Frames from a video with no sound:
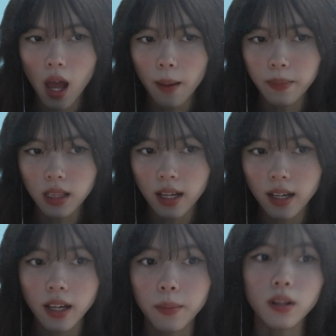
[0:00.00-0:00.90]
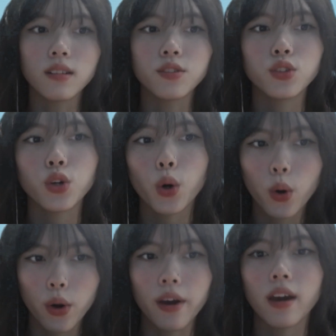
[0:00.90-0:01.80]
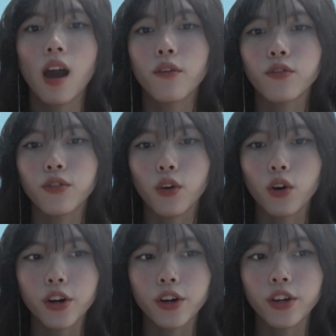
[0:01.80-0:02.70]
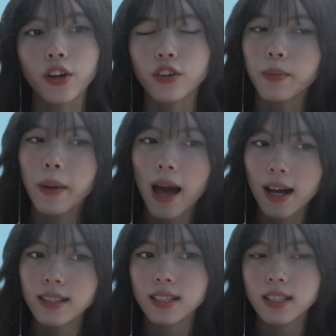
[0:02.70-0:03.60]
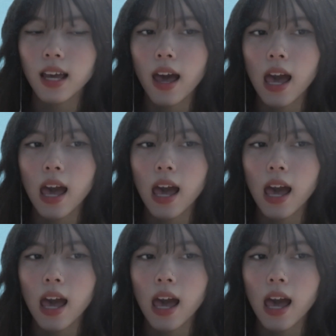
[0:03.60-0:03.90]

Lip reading: playable toy for your pets,